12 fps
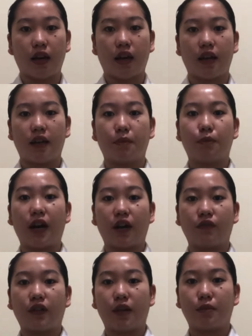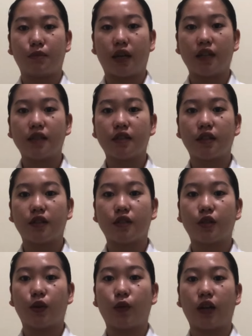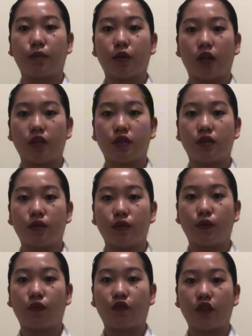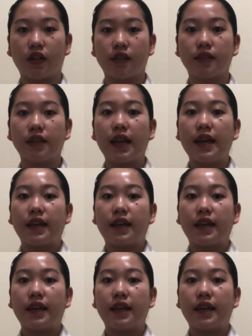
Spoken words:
my bag valve mask. So what I'm going to do first